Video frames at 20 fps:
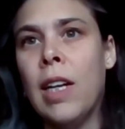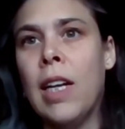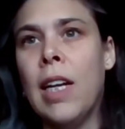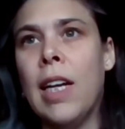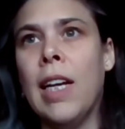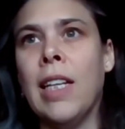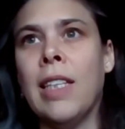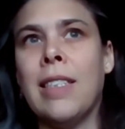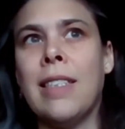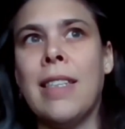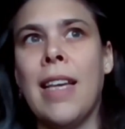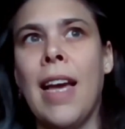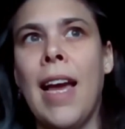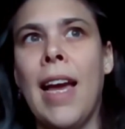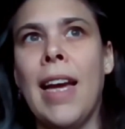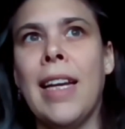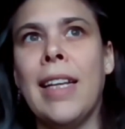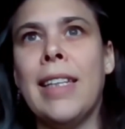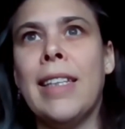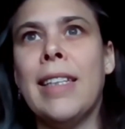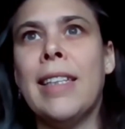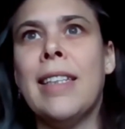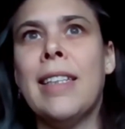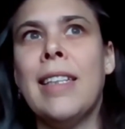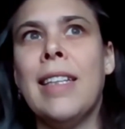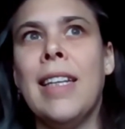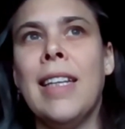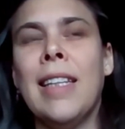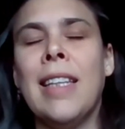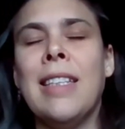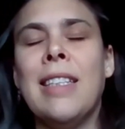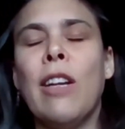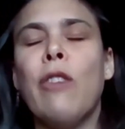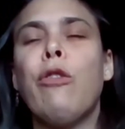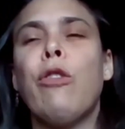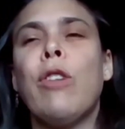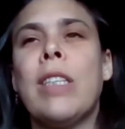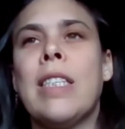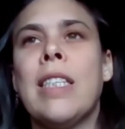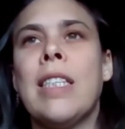It's saying the
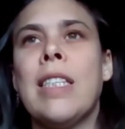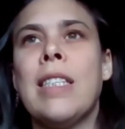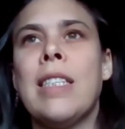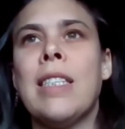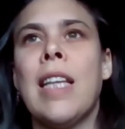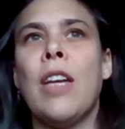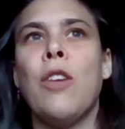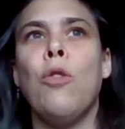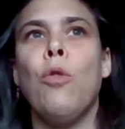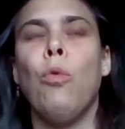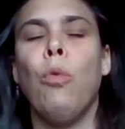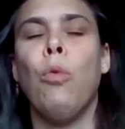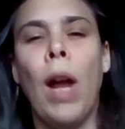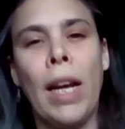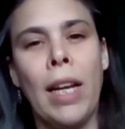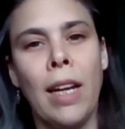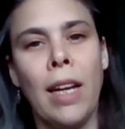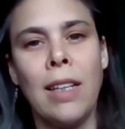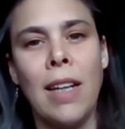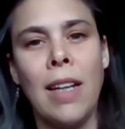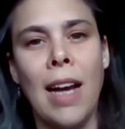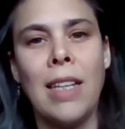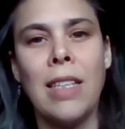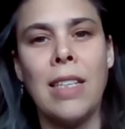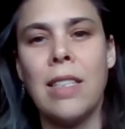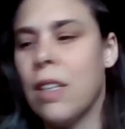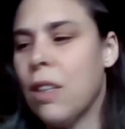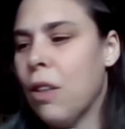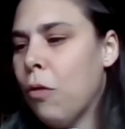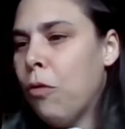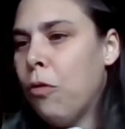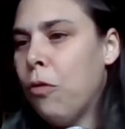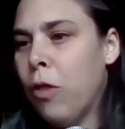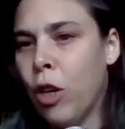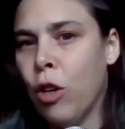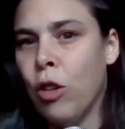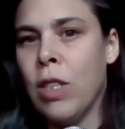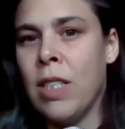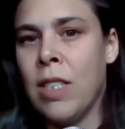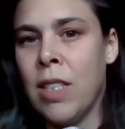difference is that you recognize that the
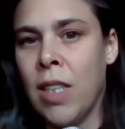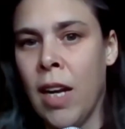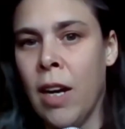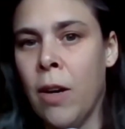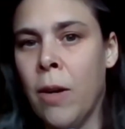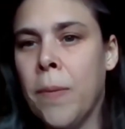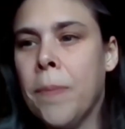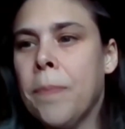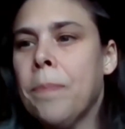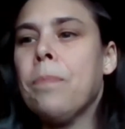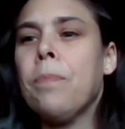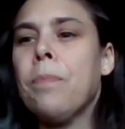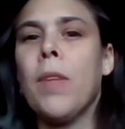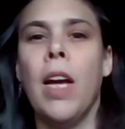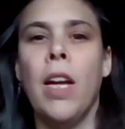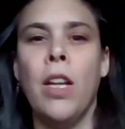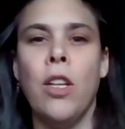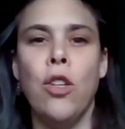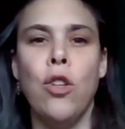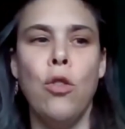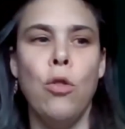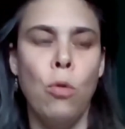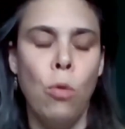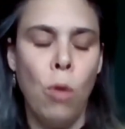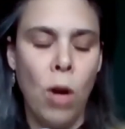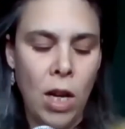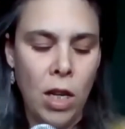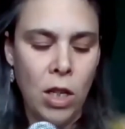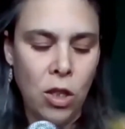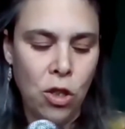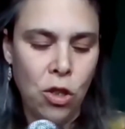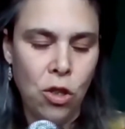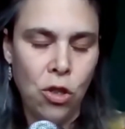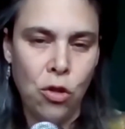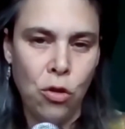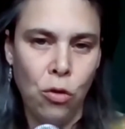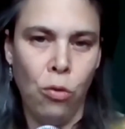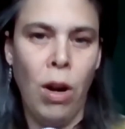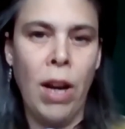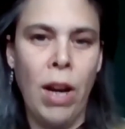fear is there, and you
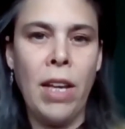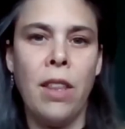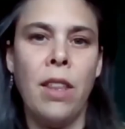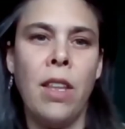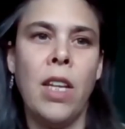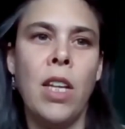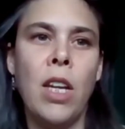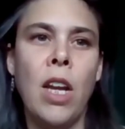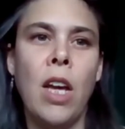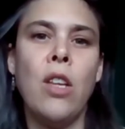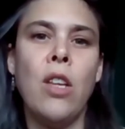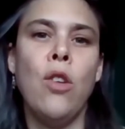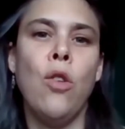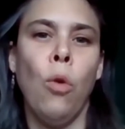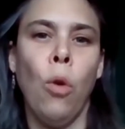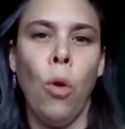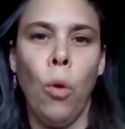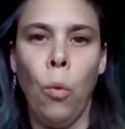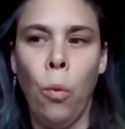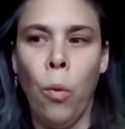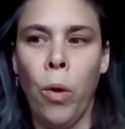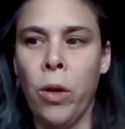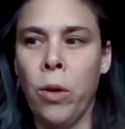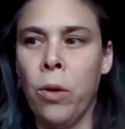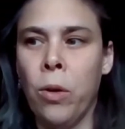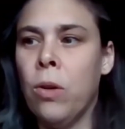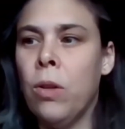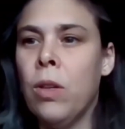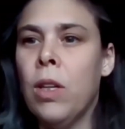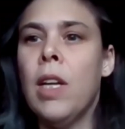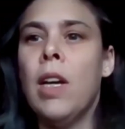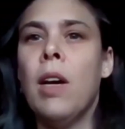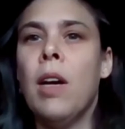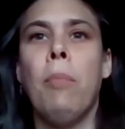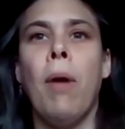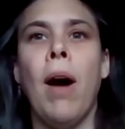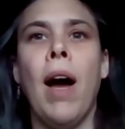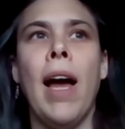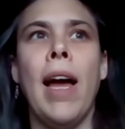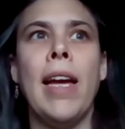strengthen your will
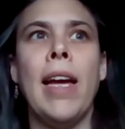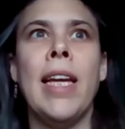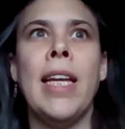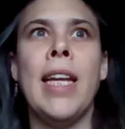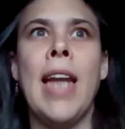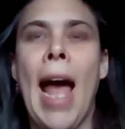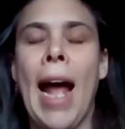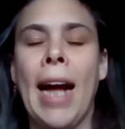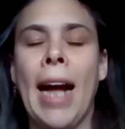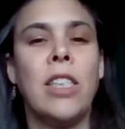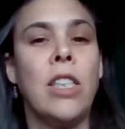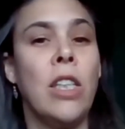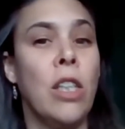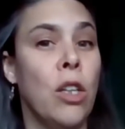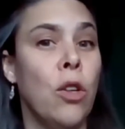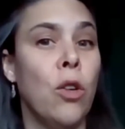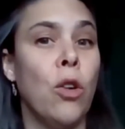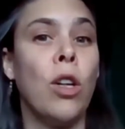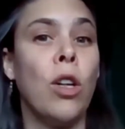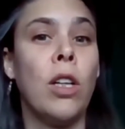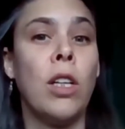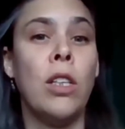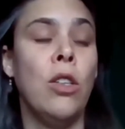by enacting your,